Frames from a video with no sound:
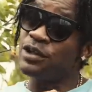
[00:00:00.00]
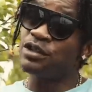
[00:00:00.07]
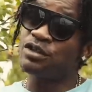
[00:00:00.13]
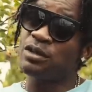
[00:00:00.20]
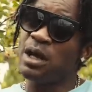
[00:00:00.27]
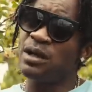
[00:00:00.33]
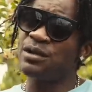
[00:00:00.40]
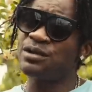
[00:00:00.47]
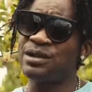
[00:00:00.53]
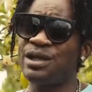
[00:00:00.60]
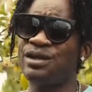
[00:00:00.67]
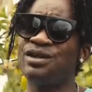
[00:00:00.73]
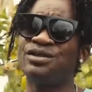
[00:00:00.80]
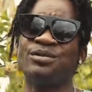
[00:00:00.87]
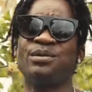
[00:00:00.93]
I just a
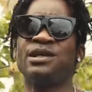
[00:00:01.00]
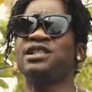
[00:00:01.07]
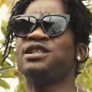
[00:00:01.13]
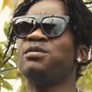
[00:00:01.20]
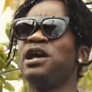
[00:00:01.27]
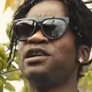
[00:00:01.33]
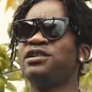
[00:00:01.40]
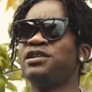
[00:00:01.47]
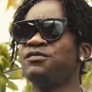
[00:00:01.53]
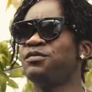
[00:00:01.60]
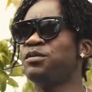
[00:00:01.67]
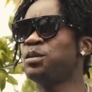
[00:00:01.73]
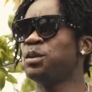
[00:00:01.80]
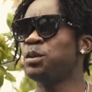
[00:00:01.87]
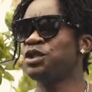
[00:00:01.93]
dozen party me I send
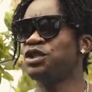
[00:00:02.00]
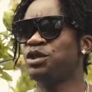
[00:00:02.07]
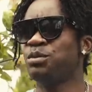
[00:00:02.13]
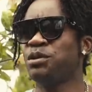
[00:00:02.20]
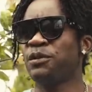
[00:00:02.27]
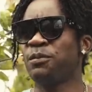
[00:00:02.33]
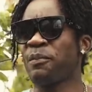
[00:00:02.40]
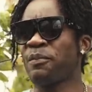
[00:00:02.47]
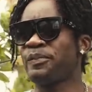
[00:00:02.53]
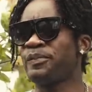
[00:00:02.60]
from the Virgin, man.